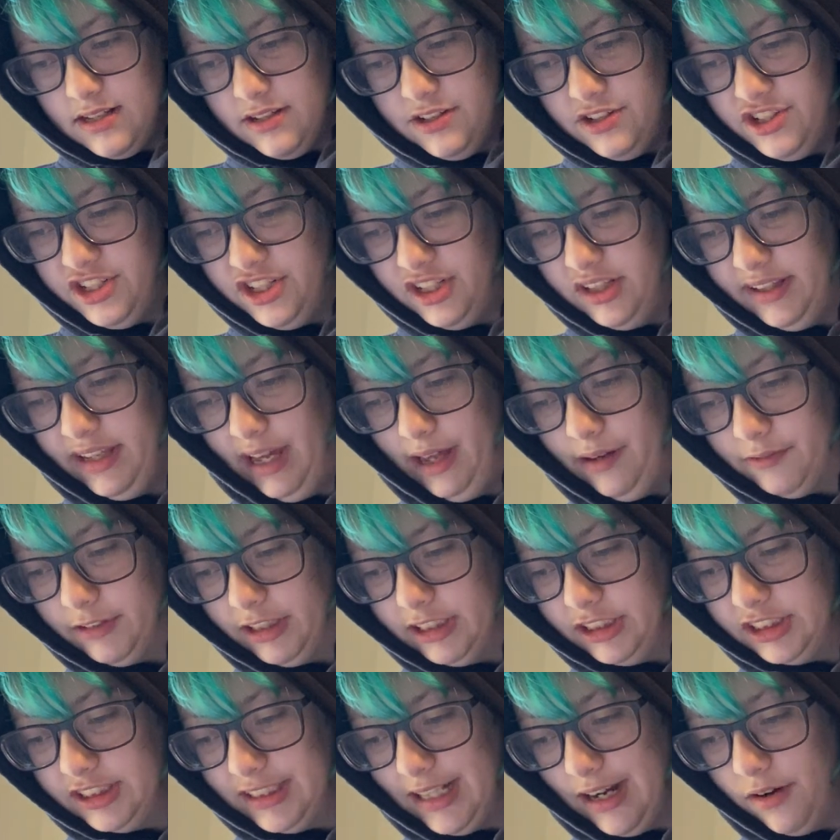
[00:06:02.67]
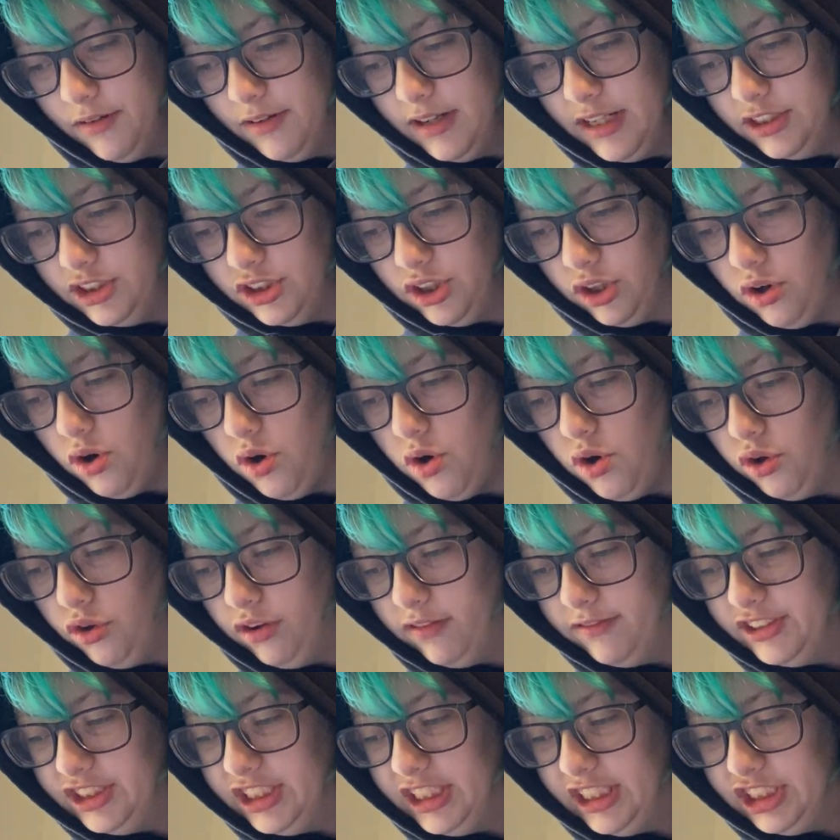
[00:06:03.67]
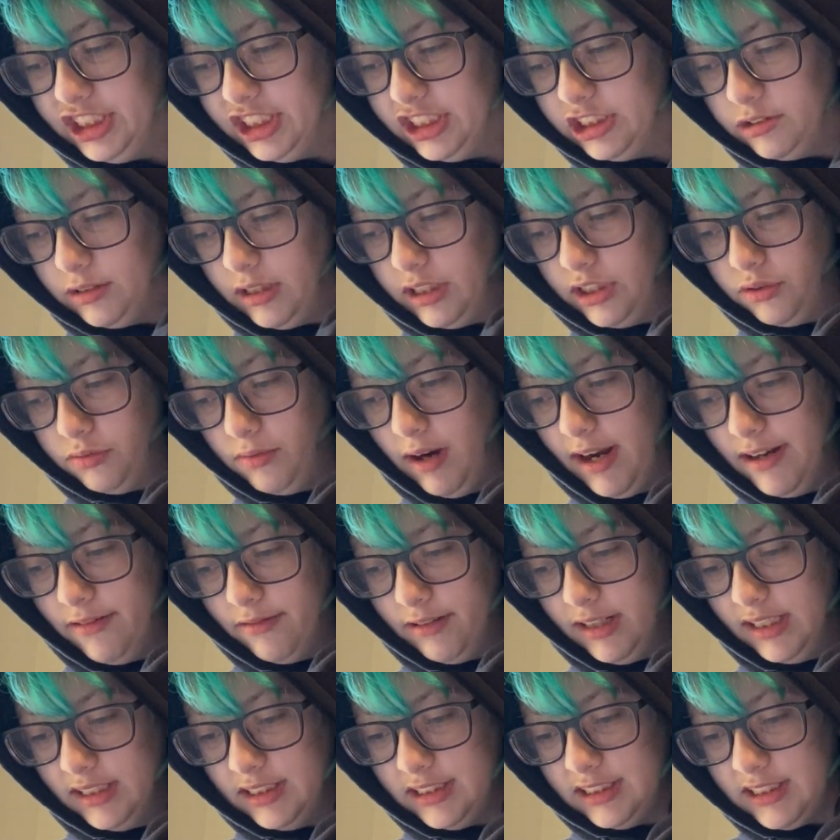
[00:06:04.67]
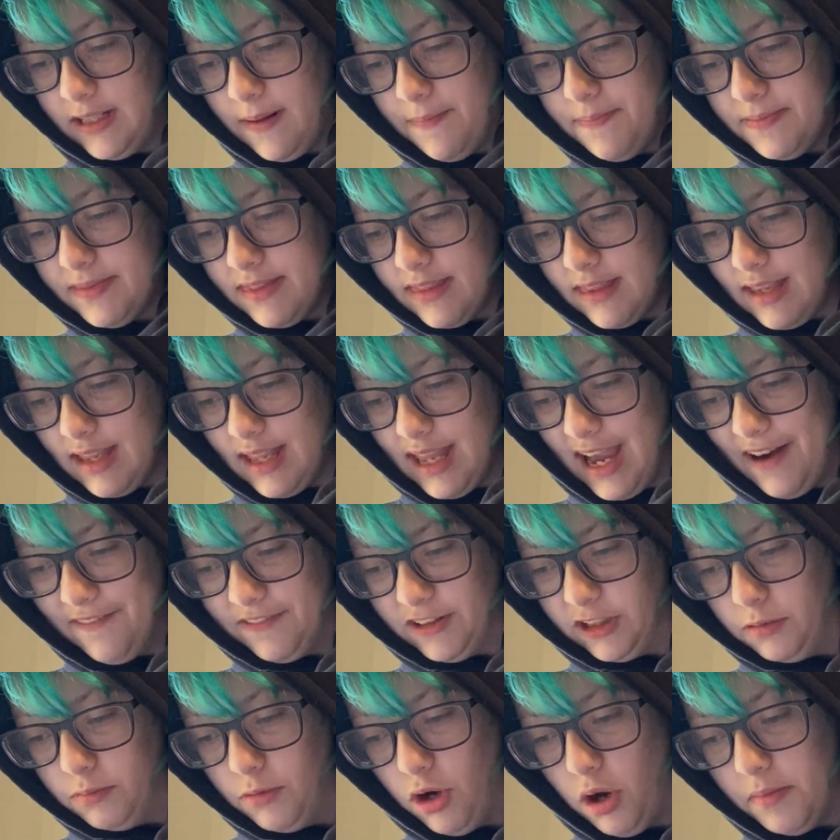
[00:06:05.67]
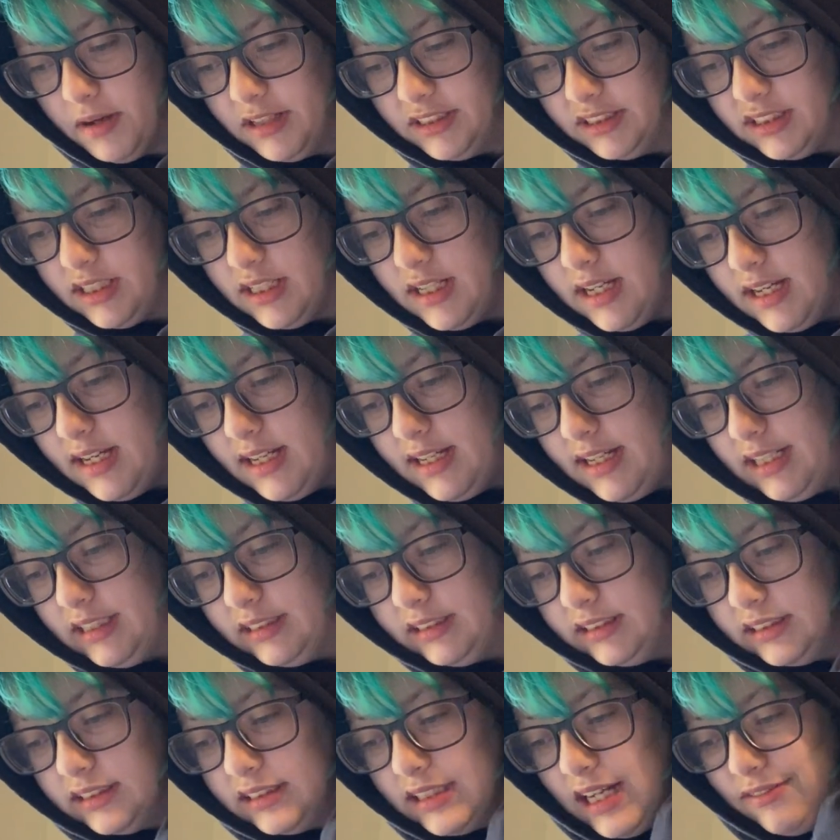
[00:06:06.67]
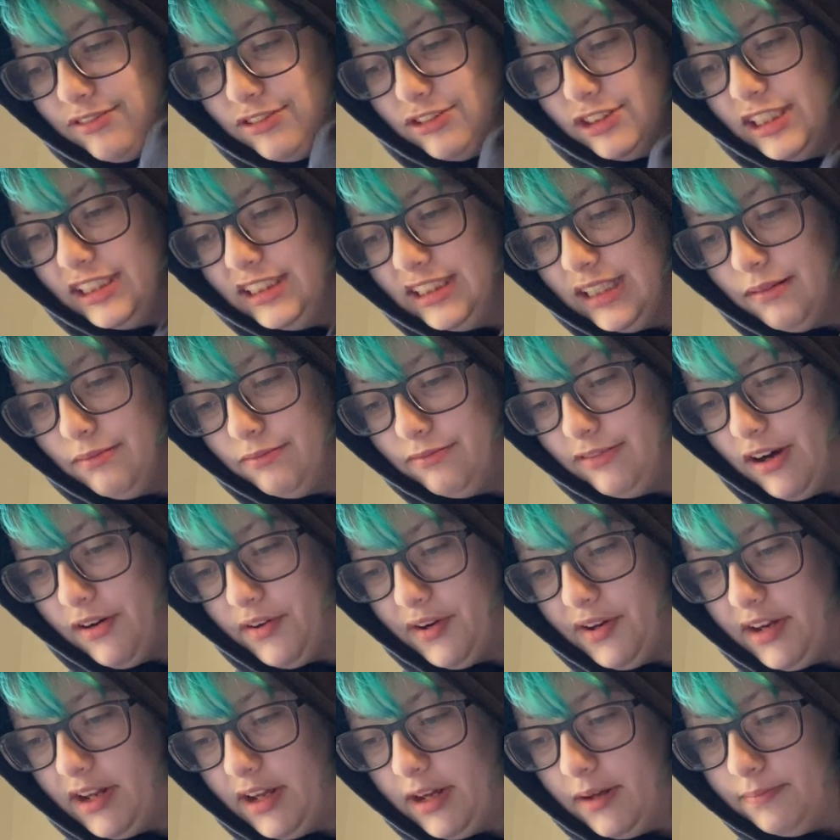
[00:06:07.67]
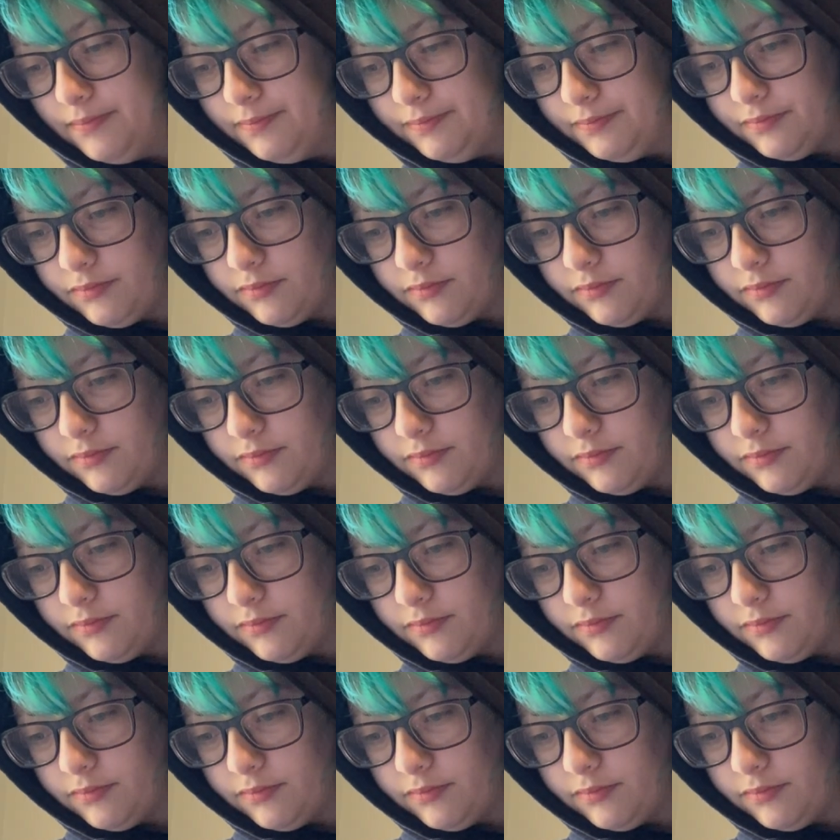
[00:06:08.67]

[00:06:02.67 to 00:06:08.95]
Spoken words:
Shilian reached out and took hold of Shi Qingxuan's right wrist. After a moment, his discovery dumbfounded him.